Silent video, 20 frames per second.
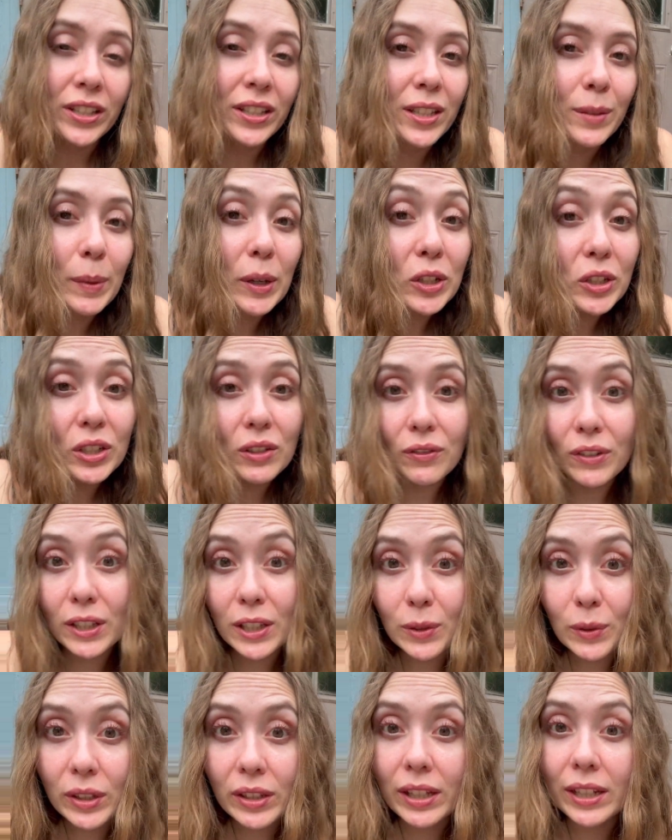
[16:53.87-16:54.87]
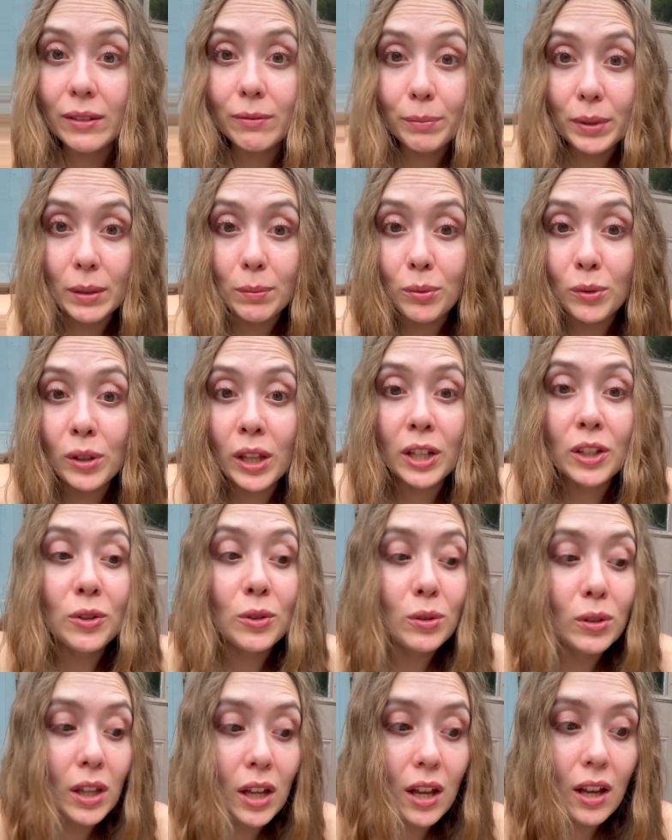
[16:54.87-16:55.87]
especially if it's with like people that
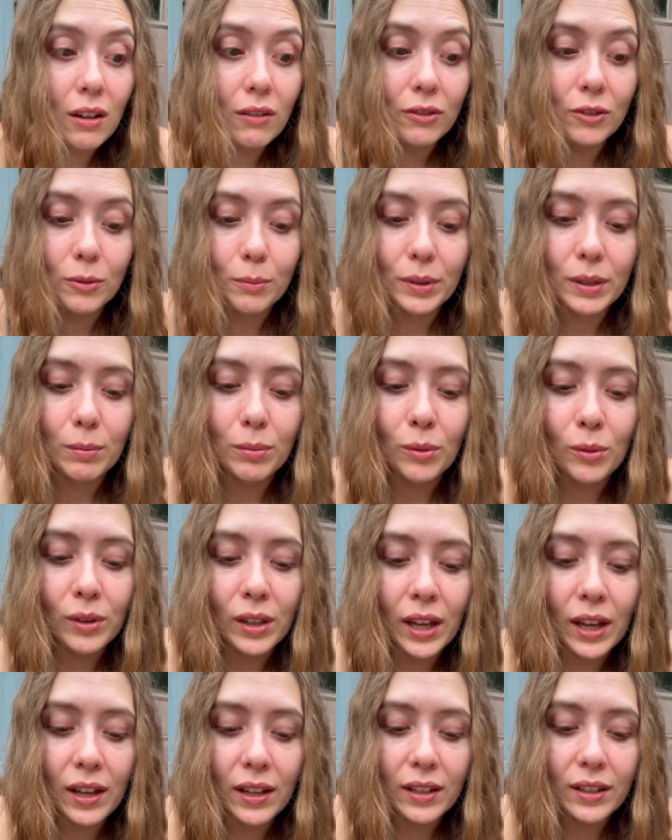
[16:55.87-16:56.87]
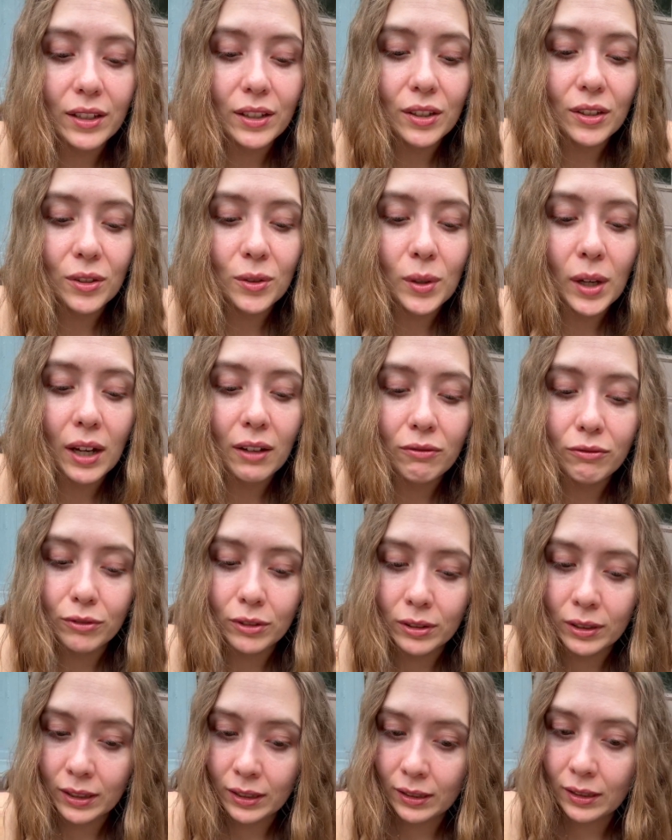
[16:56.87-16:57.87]
you love or people that you have
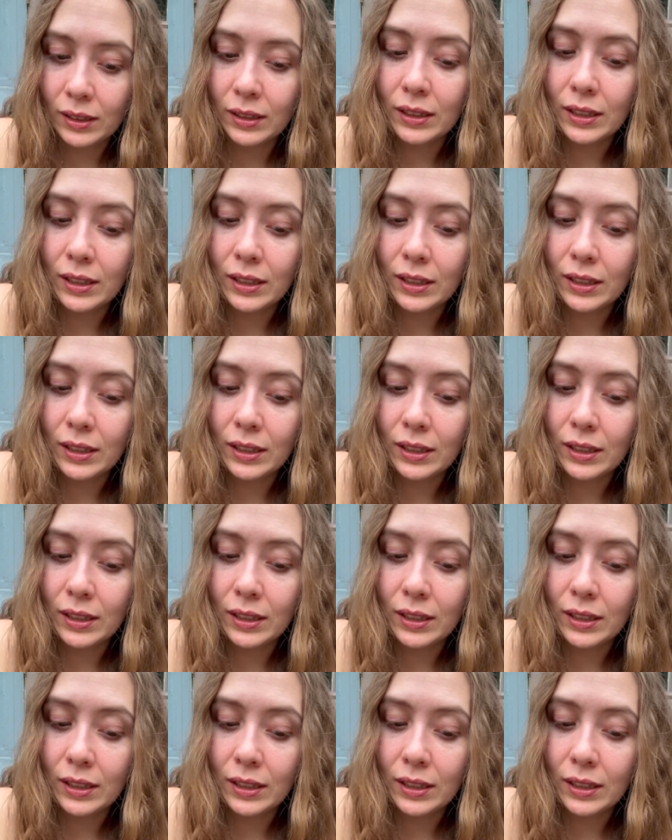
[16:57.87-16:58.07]
really